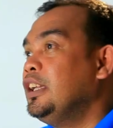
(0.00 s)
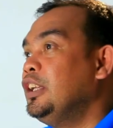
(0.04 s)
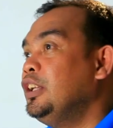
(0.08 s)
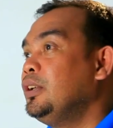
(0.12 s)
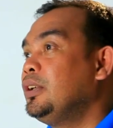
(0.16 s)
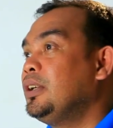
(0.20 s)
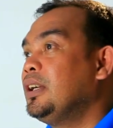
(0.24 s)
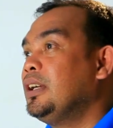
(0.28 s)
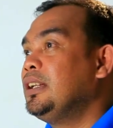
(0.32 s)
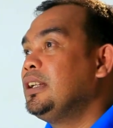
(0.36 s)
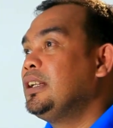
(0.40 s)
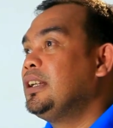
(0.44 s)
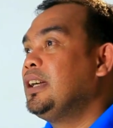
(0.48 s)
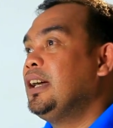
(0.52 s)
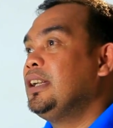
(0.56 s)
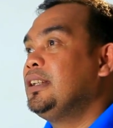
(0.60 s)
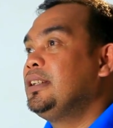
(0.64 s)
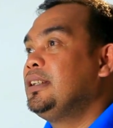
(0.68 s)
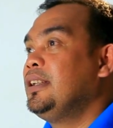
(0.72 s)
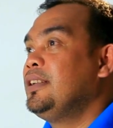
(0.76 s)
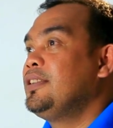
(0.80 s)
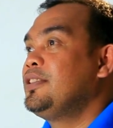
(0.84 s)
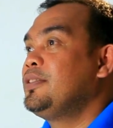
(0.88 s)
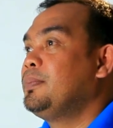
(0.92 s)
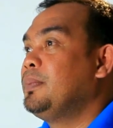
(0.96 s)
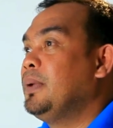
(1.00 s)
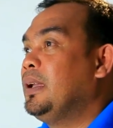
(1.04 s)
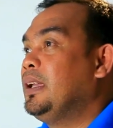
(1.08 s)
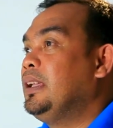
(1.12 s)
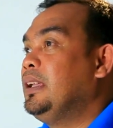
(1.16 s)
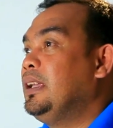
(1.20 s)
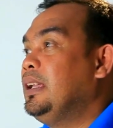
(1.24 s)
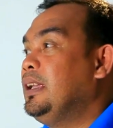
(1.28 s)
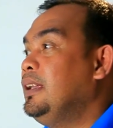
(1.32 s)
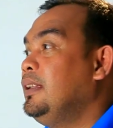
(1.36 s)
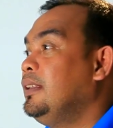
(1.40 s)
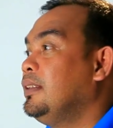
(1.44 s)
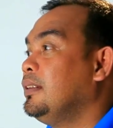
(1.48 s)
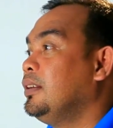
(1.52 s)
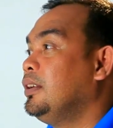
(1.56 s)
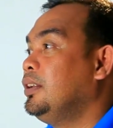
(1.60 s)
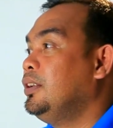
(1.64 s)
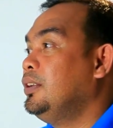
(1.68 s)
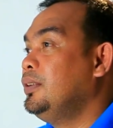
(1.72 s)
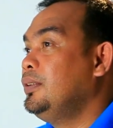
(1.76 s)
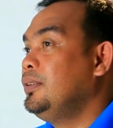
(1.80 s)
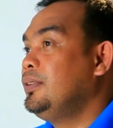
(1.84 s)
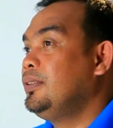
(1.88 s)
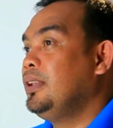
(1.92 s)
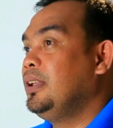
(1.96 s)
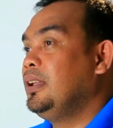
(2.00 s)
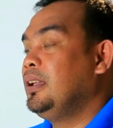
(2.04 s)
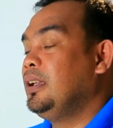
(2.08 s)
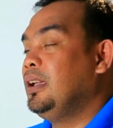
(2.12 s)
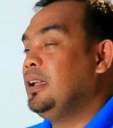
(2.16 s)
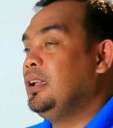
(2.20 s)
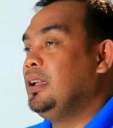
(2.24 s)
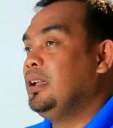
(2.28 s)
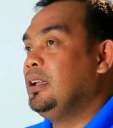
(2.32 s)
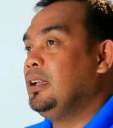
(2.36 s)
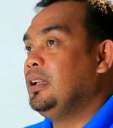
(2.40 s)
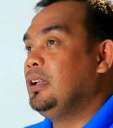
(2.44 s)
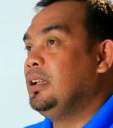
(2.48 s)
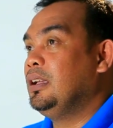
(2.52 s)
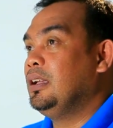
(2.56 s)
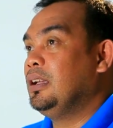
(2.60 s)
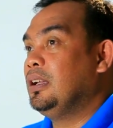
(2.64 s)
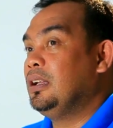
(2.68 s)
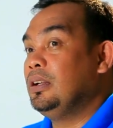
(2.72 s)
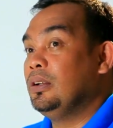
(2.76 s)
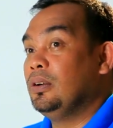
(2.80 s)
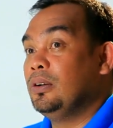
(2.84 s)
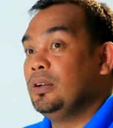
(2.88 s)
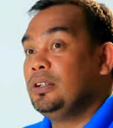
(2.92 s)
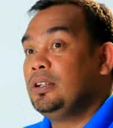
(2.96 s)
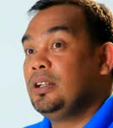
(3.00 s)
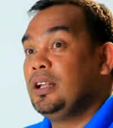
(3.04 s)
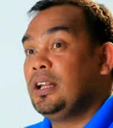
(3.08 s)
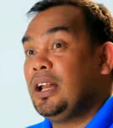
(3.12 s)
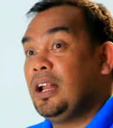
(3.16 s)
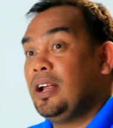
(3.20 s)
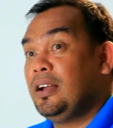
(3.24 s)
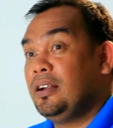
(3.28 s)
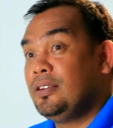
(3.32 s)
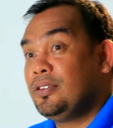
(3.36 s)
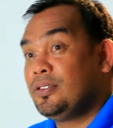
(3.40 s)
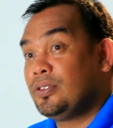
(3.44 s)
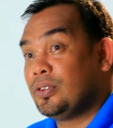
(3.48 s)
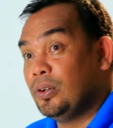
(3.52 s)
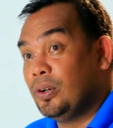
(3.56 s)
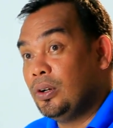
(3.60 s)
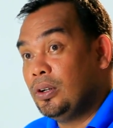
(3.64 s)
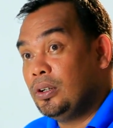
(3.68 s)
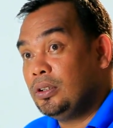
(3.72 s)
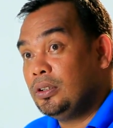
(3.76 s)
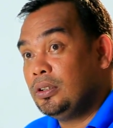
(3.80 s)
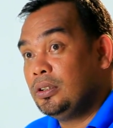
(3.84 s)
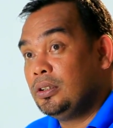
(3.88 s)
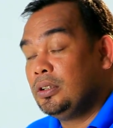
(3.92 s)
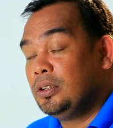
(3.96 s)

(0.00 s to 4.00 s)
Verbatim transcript: You can cut this by either using an ordinary saw.